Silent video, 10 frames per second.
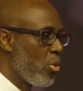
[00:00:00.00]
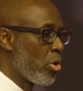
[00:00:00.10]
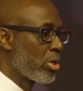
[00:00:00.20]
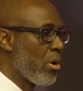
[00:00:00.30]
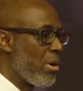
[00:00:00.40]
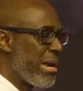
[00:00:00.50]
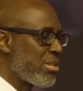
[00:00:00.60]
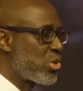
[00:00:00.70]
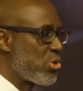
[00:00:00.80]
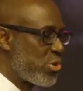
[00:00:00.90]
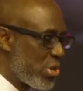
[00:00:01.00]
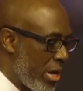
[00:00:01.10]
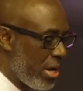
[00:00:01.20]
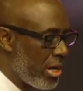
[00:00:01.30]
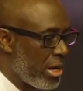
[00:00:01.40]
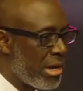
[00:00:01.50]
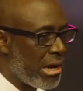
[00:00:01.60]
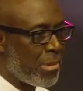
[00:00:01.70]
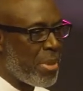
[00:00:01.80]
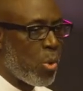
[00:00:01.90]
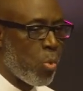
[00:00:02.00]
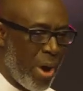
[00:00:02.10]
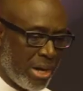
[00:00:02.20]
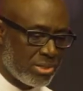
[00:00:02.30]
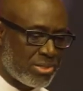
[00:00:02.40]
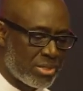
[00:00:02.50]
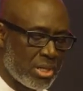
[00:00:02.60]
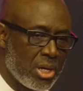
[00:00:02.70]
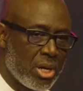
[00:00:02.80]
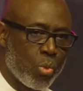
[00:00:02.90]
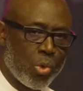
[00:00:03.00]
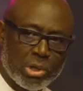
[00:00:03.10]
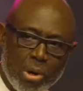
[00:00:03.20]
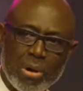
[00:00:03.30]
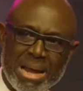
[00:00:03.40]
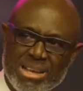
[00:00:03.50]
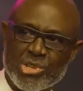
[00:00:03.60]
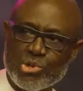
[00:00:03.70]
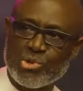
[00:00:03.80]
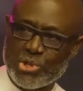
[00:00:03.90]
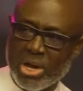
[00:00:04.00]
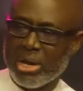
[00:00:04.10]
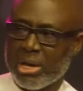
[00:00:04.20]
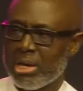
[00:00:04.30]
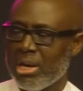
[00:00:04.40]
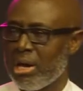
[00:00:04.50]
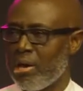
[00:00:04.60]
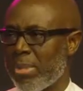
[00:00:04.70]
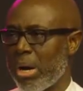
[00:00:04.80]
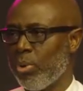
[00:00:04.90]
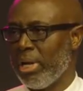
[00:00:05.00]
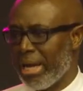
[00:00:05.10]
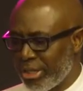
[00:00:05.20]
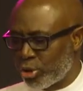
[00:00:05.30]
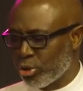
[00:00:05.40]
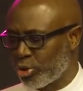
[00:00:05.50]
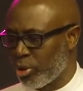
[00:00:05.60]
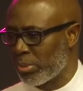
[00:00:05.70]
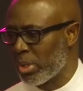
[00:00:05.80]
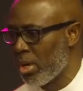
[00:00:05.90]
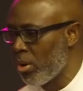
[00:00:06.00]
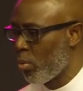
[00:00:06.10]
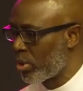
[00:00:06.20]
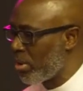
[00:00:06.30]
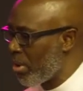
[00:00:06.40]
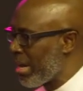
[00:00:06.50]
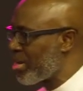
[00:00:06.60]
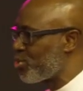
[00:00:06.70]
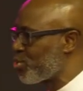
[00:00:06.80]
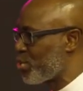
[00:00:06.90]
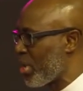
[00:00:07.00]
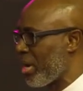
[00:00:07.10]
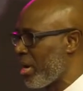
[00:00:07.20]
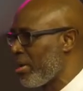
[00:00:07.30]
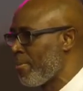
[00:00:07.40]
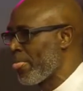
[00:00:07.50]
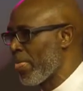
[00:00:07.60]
what God has to say about wealth, what God has to say about relationship, what God has to say